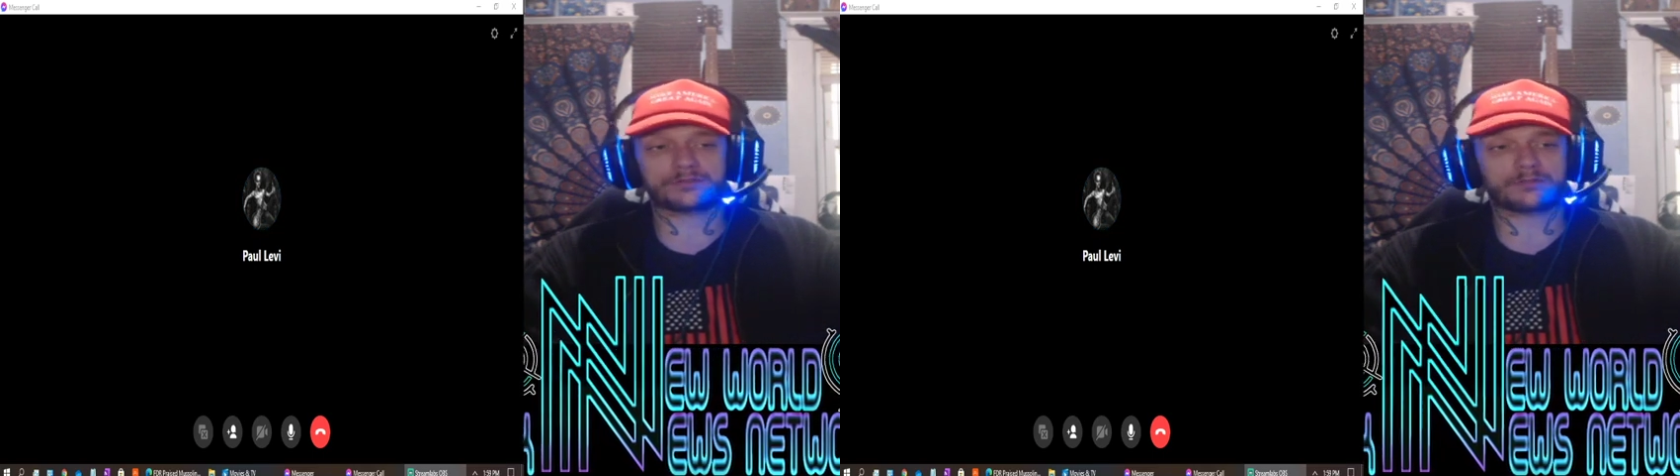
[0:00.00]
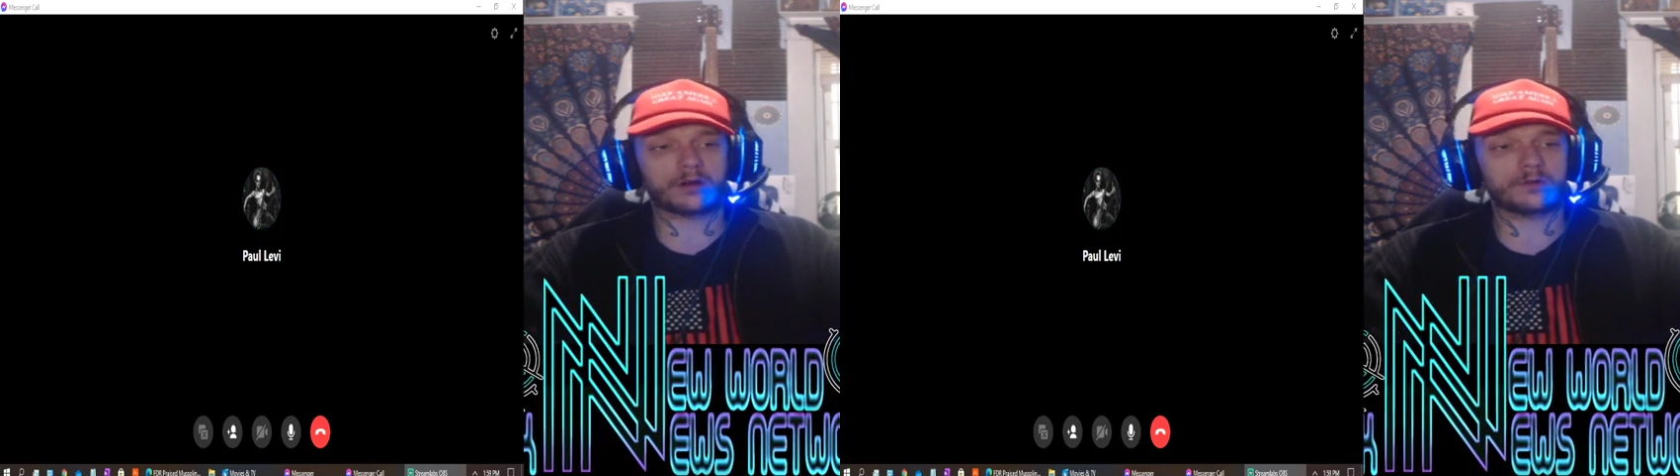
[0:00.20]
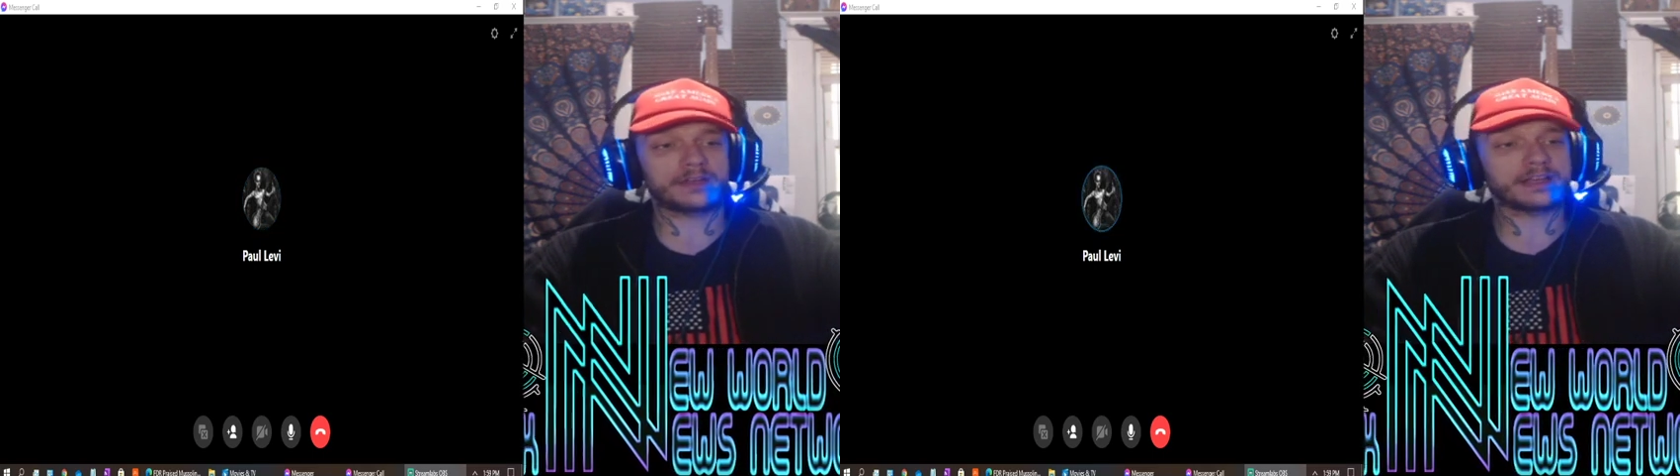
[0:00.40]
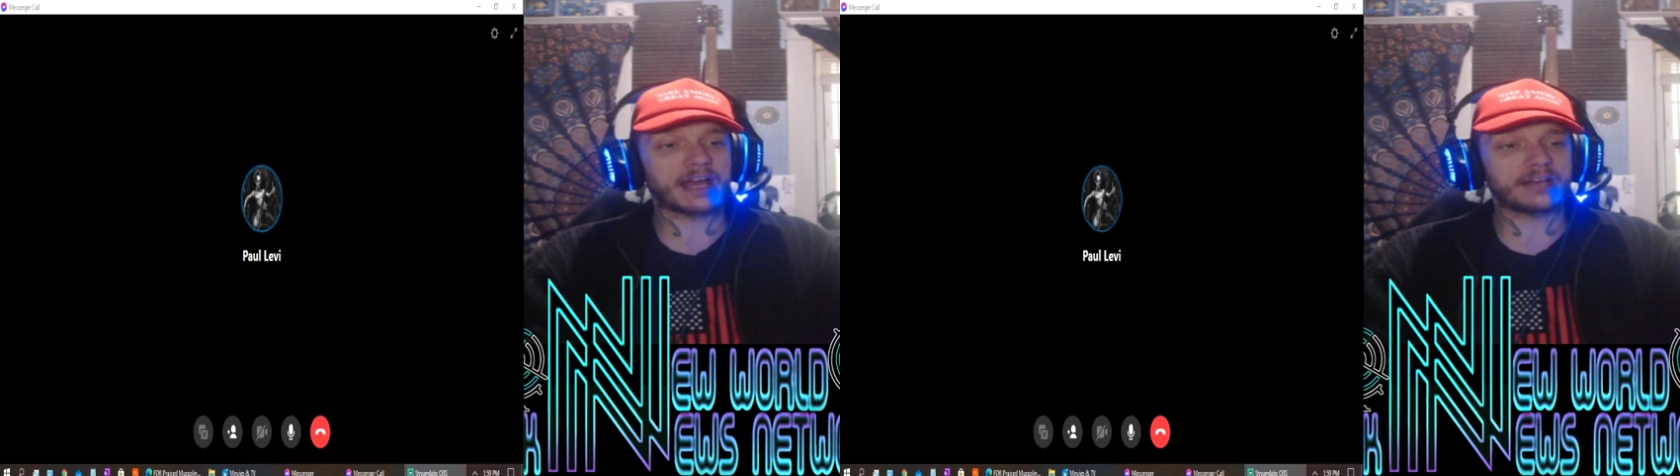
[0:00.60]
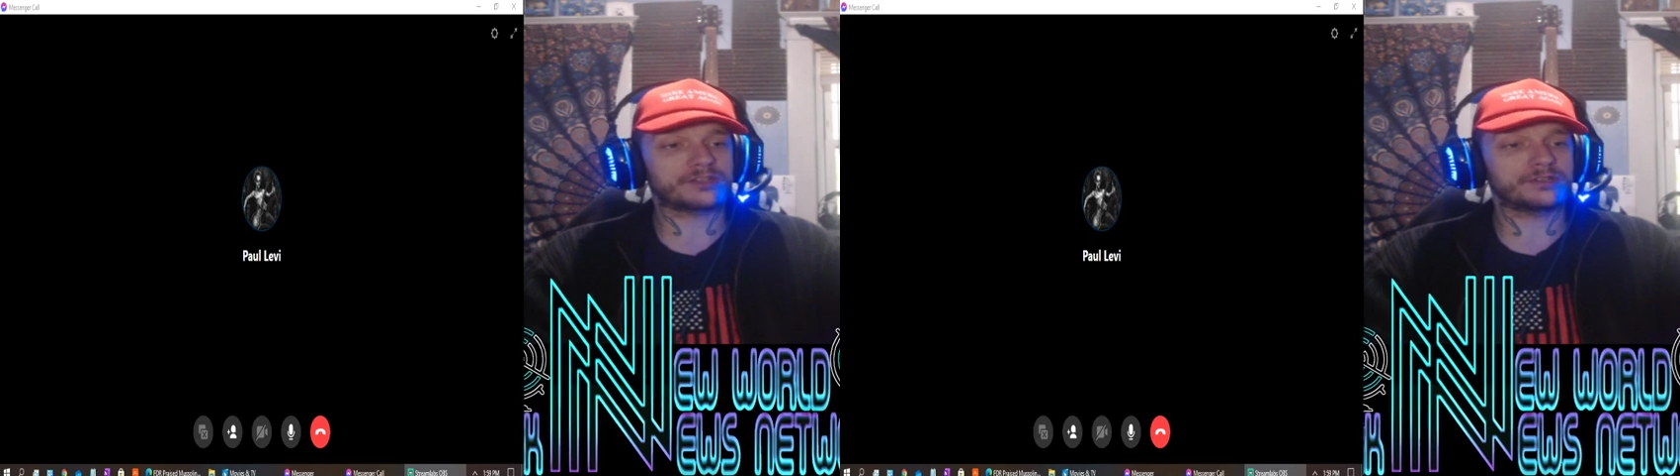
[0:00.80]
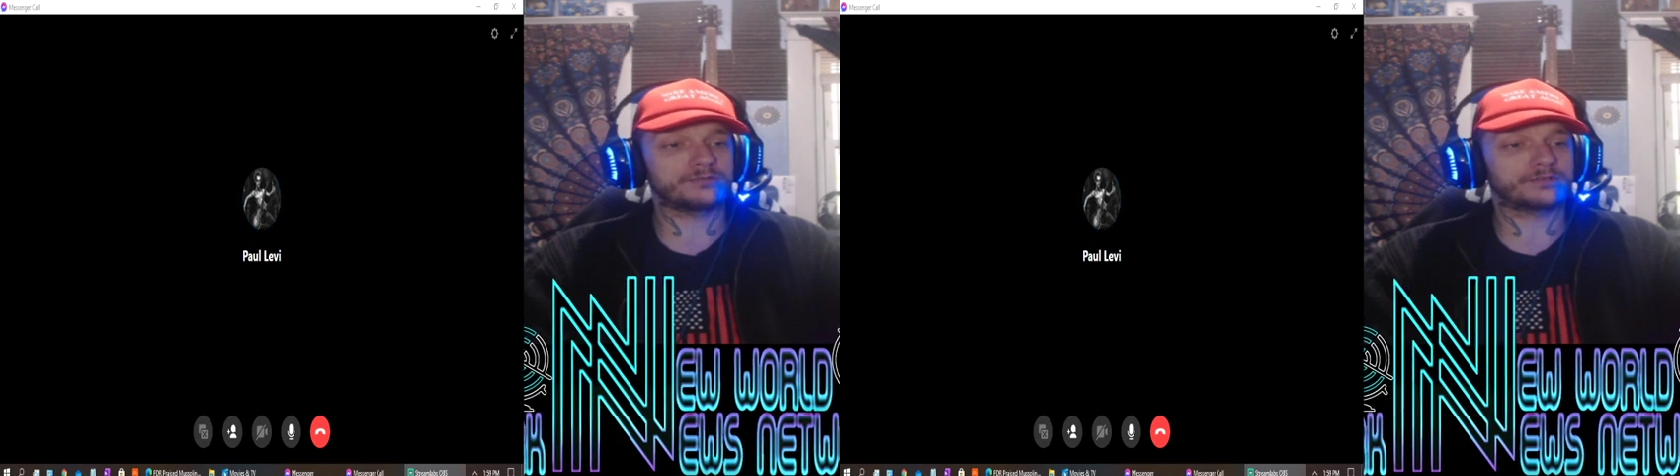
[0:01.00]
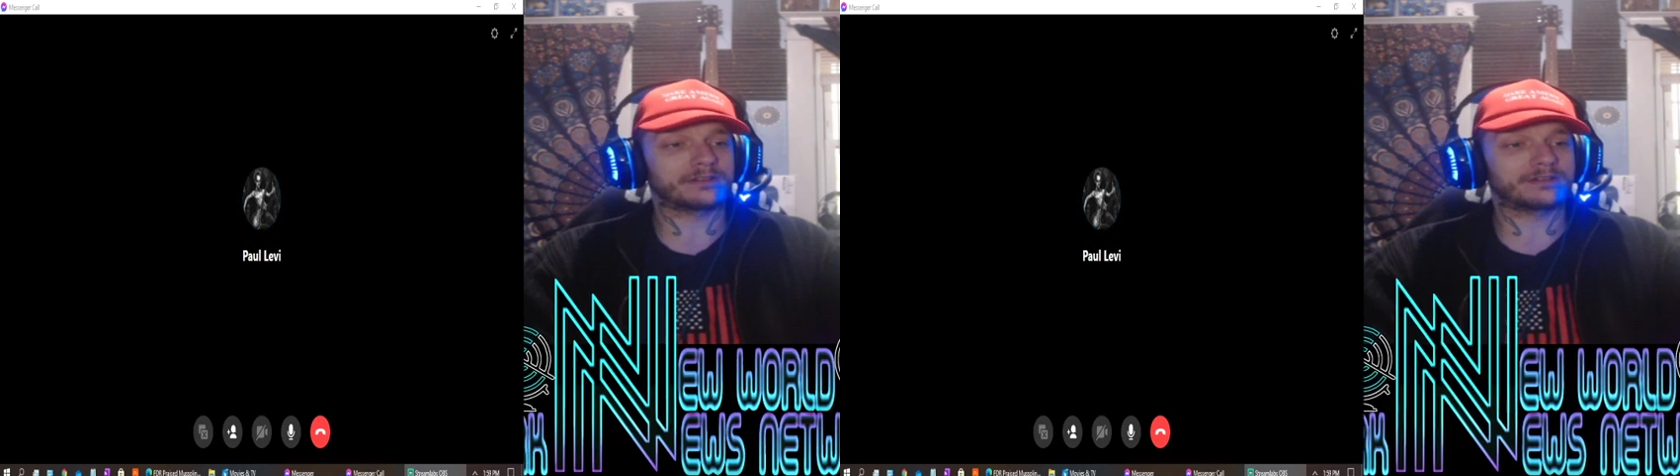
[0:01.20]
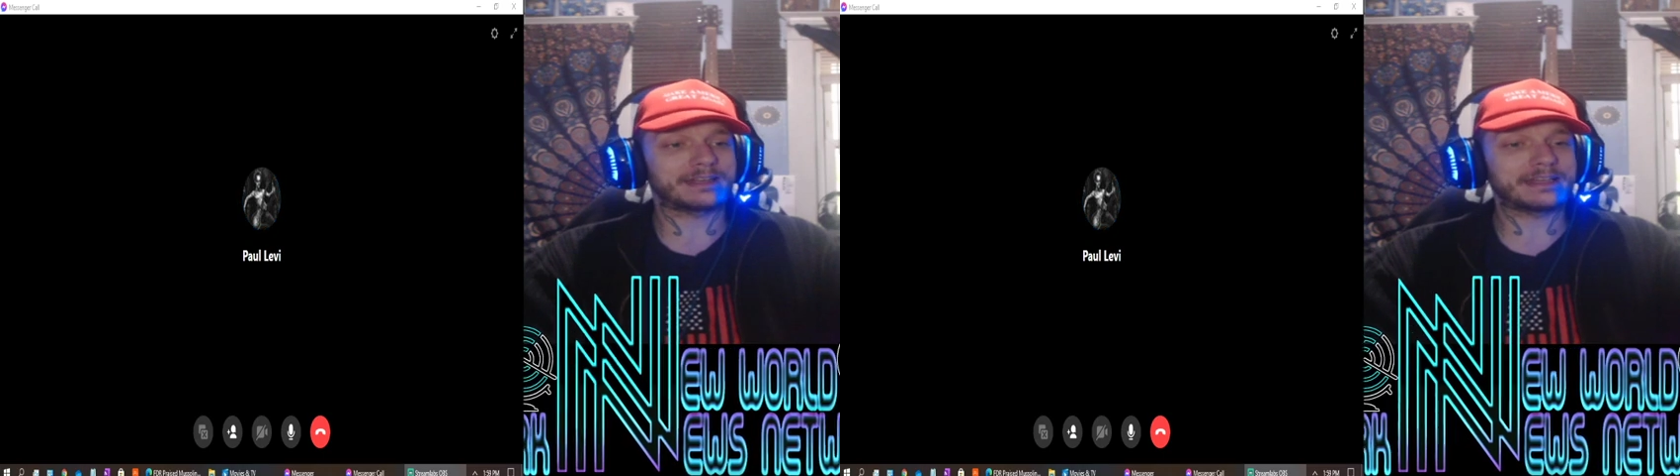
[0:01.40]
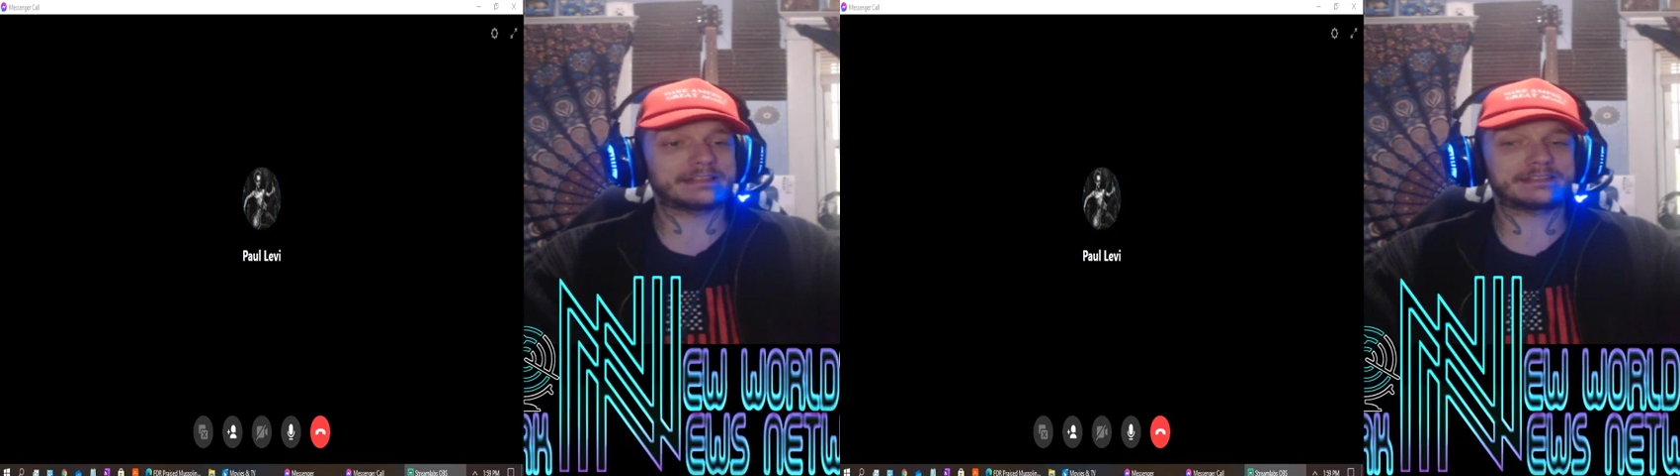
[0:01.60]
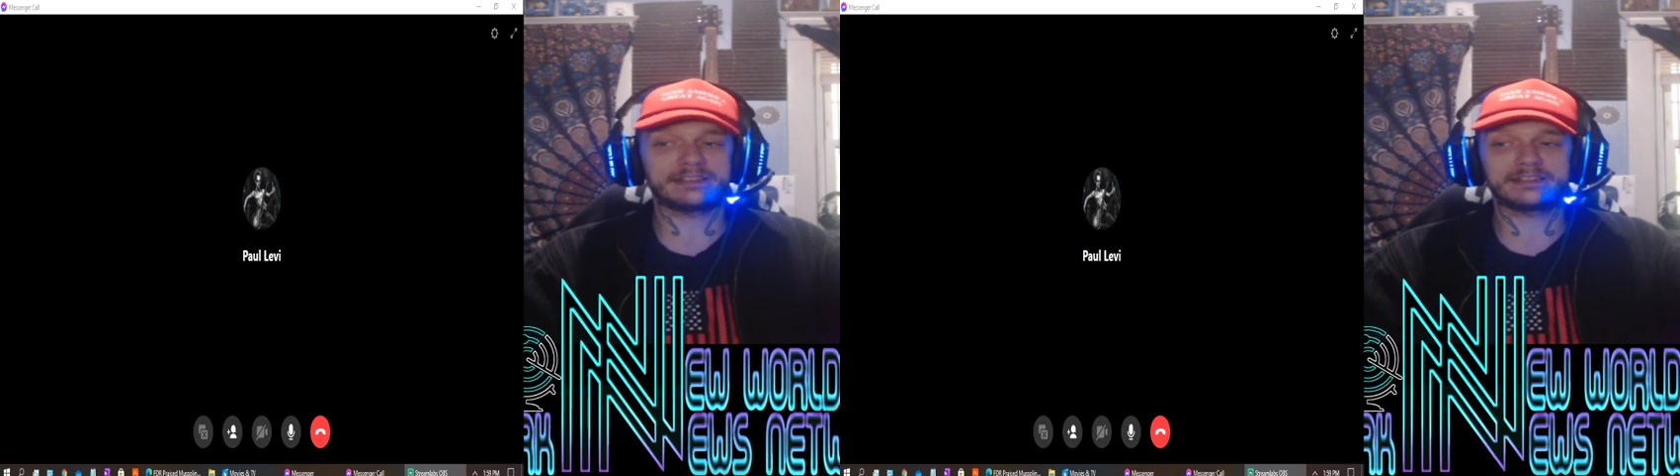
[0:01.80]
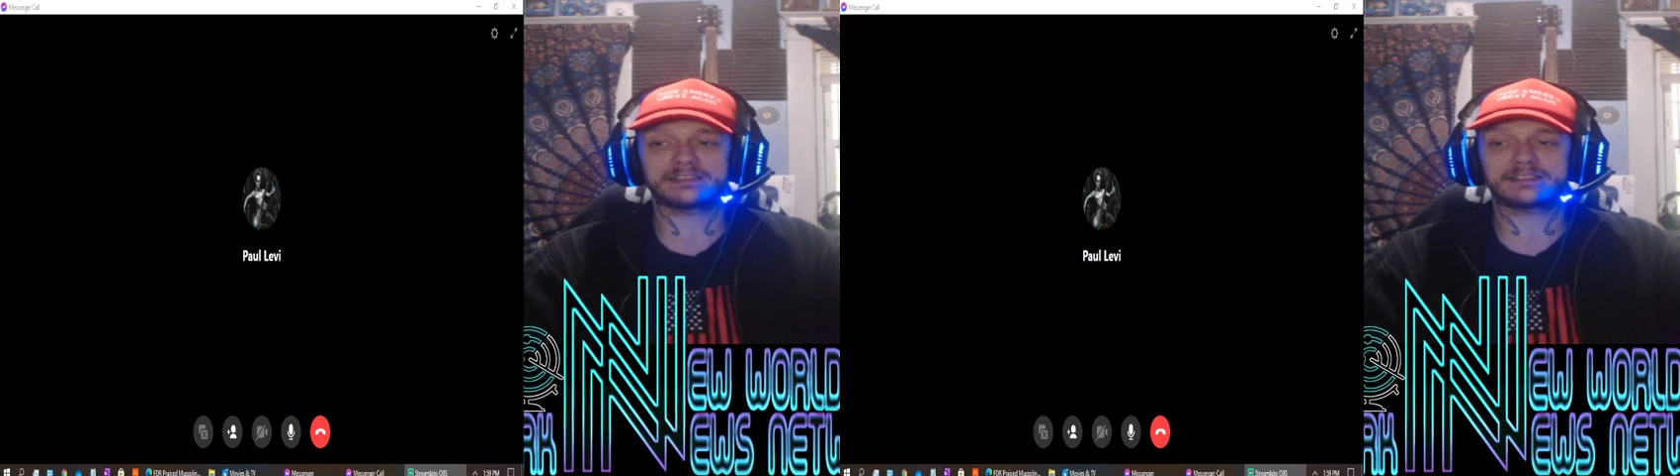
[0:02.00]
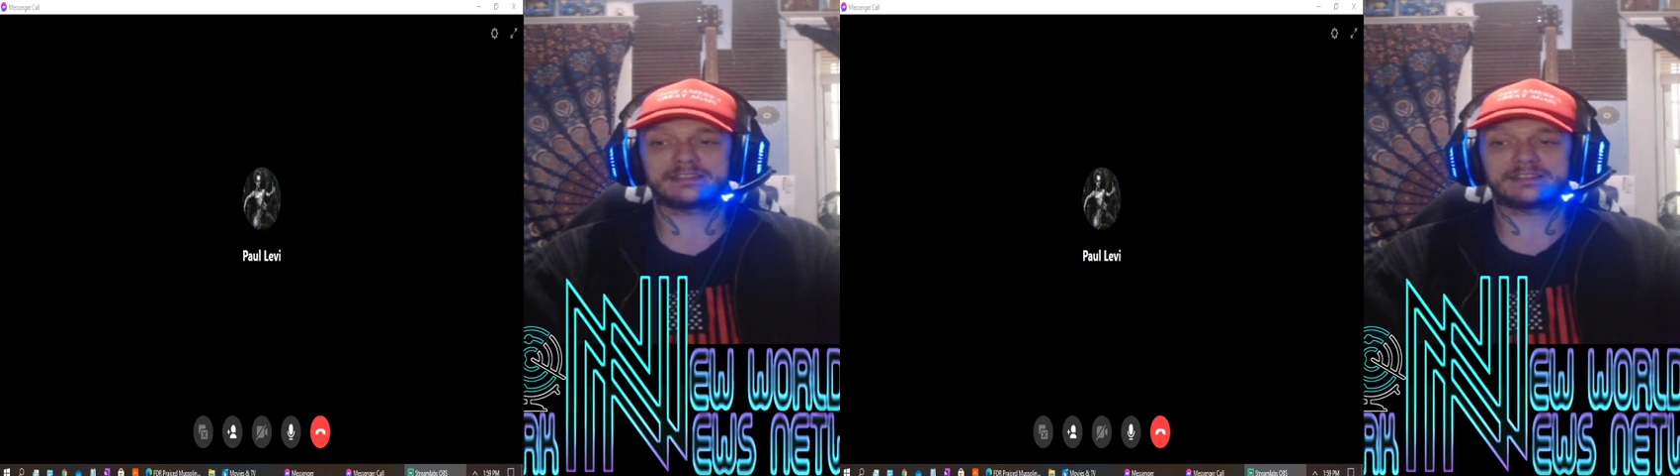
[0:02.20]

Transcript: throwing at you the laziest,